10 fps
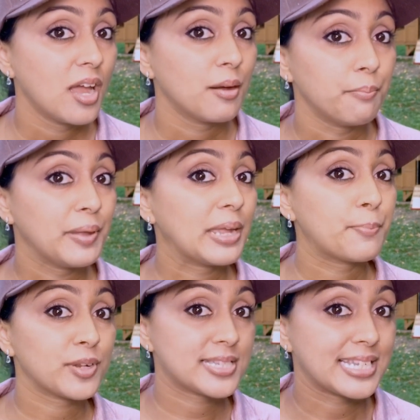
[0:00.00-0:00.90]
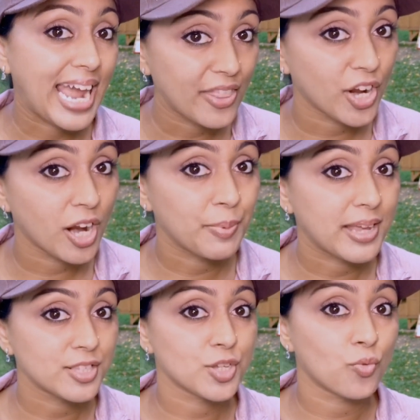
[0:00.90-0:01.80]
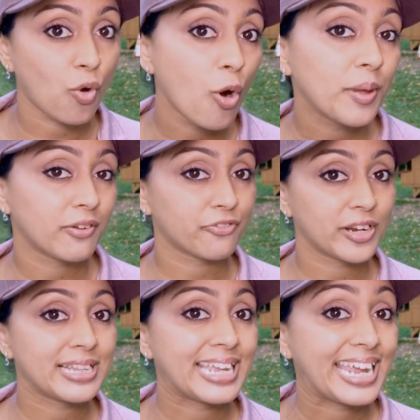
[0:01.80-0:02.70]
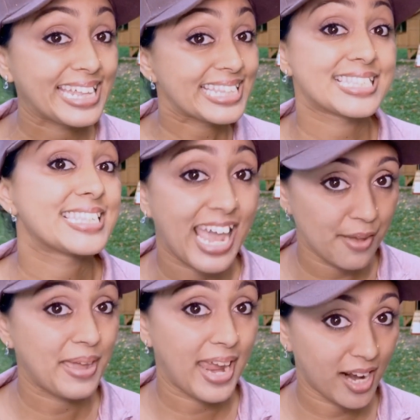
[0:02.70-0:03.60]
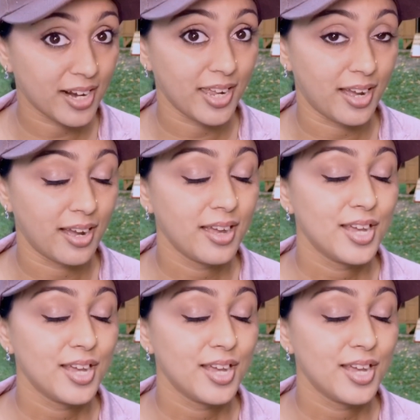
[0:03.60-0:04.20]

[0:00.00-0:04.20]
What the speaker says: being put together because they're roaming freely in the same area.